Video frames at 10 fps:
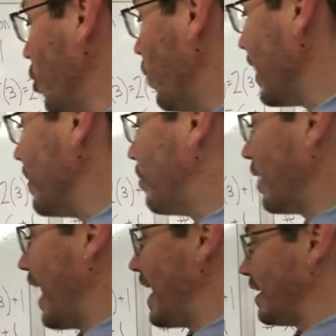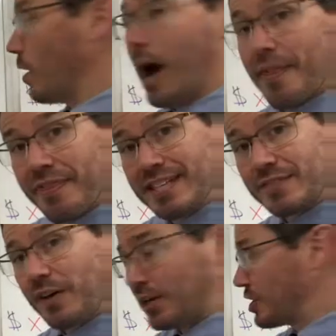We input 8 on this
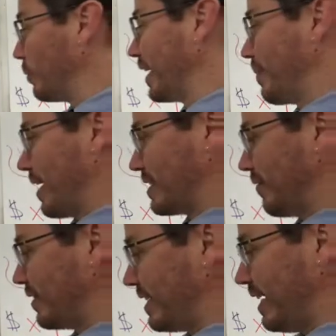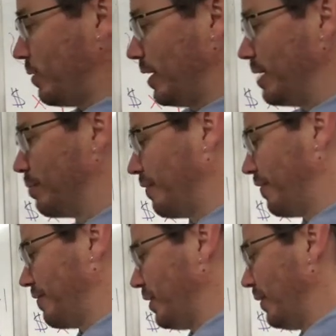function, we get back 17. We input
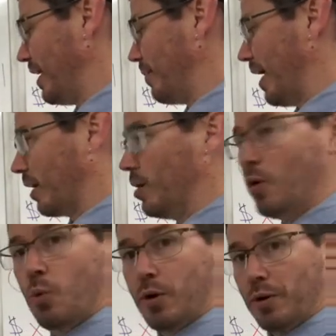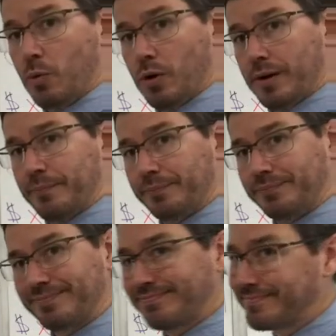50, we get back 101.
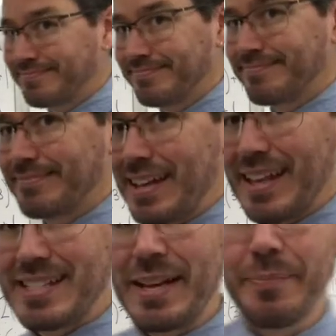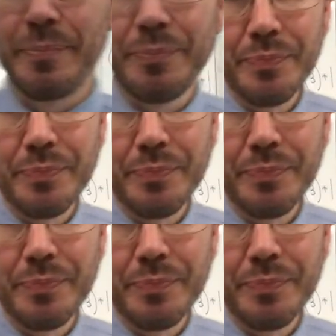That's it.